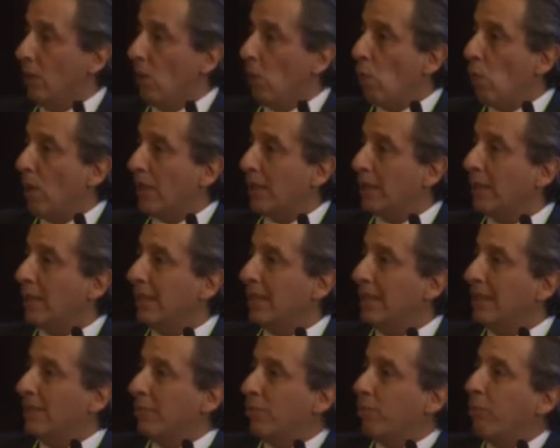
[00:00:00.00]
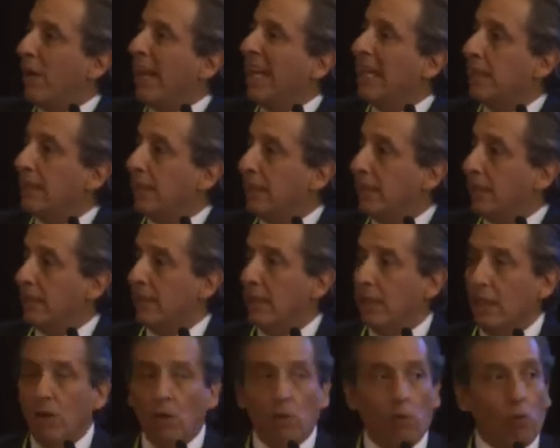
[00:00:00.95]
What is failing?
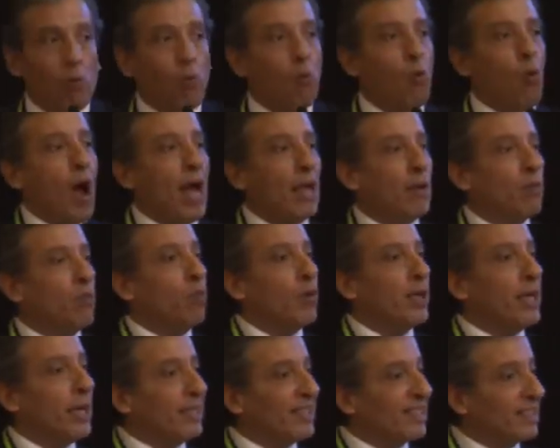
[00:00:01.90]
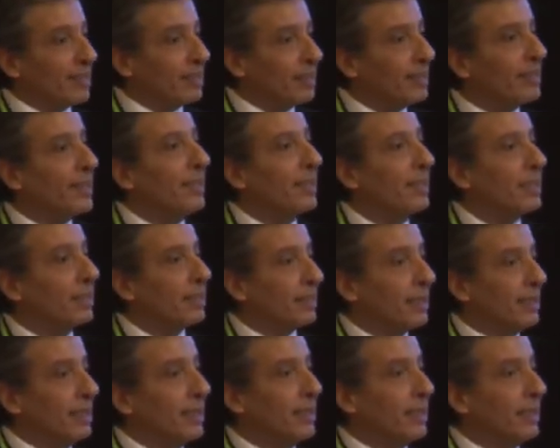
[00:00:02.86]
Why we are still
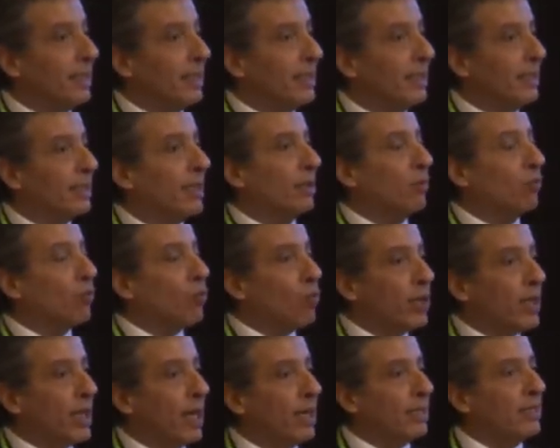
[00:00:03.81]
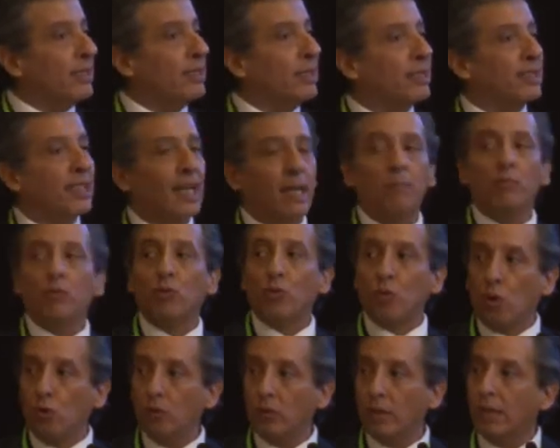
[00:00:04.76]
thinking that we are in the same
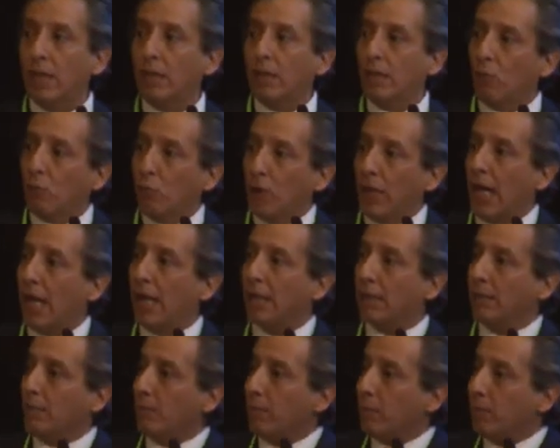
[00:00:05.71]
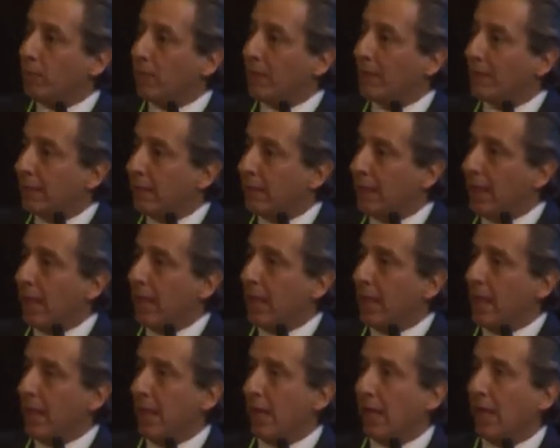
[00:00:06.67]
road that we had
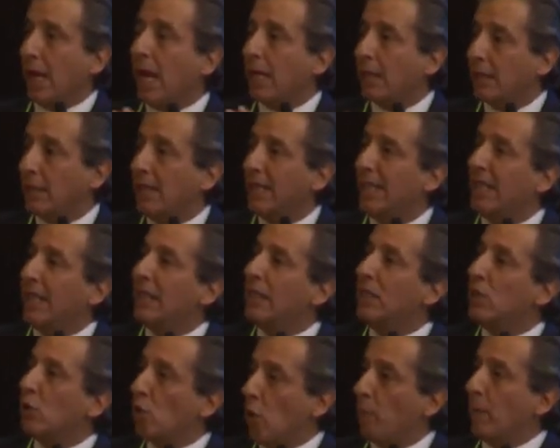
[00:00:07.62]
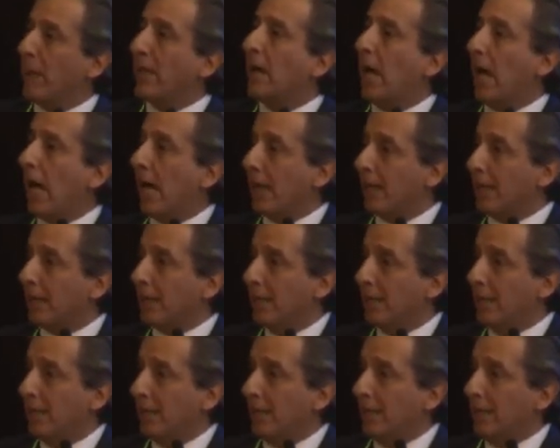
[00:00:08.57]
in Copenhagen?
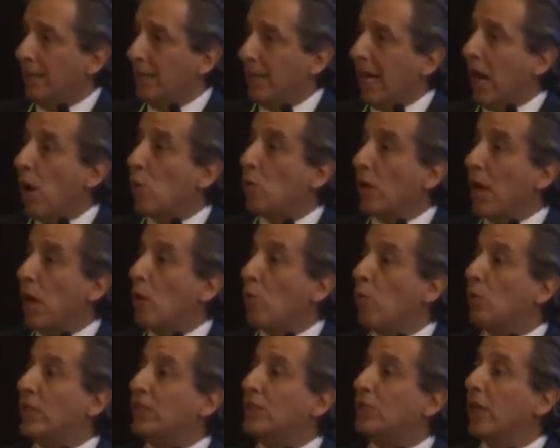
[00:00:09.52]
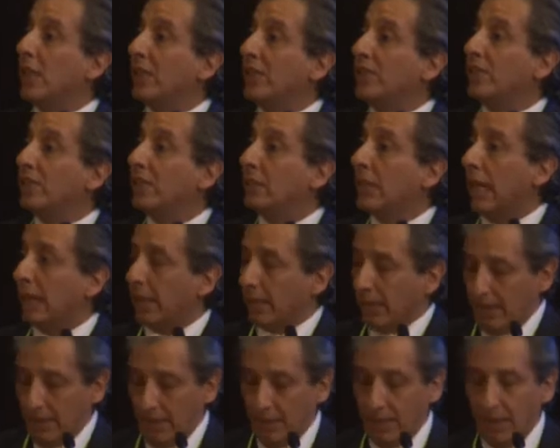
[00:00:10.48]
How can we change that?